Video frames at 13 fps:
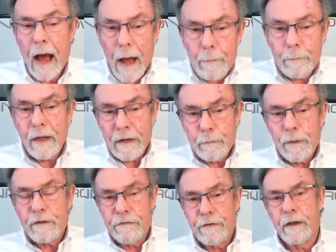I'm not a
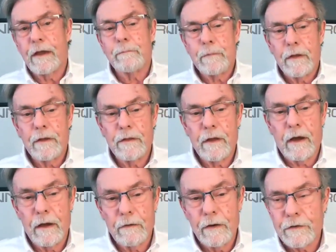big fan of the
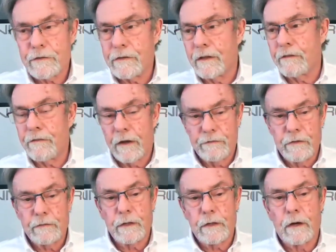IRS and the
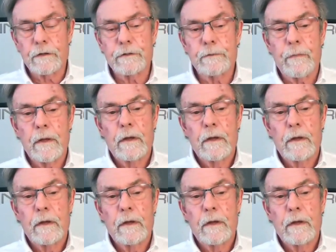550 cars,